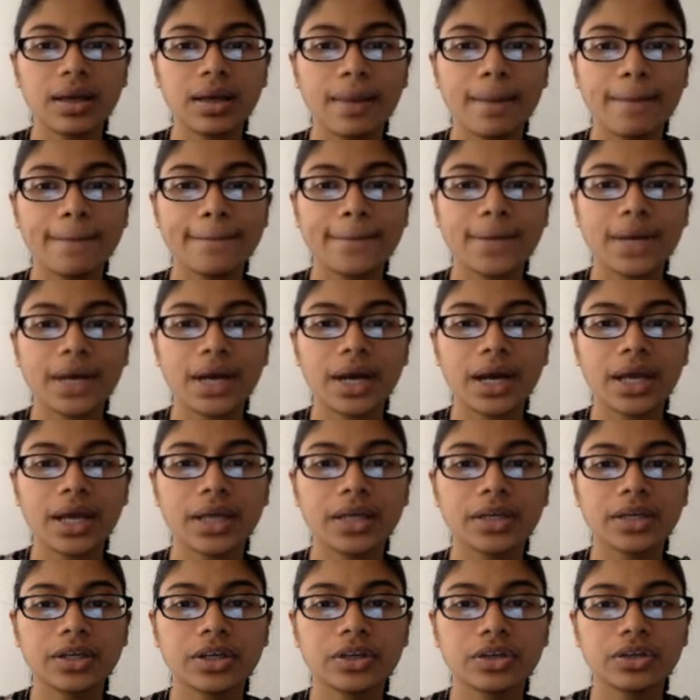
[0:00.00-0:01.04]
my
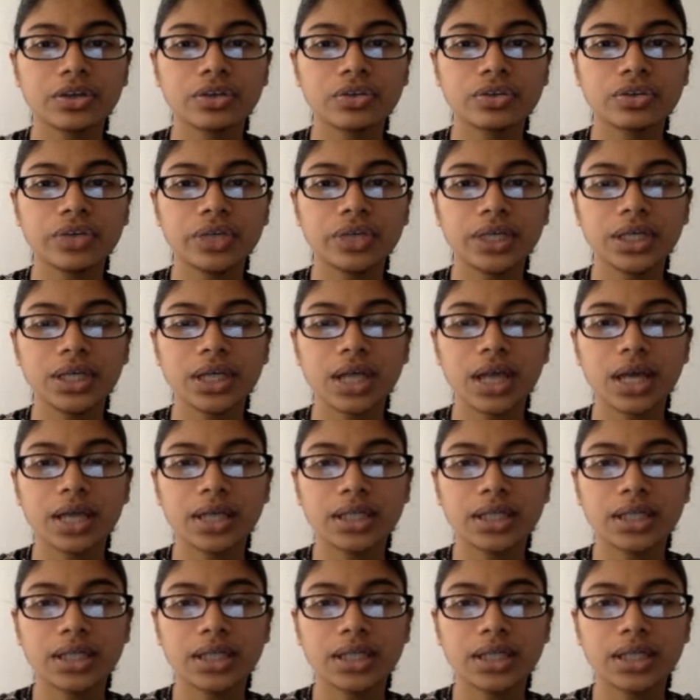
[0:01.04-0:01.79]
green line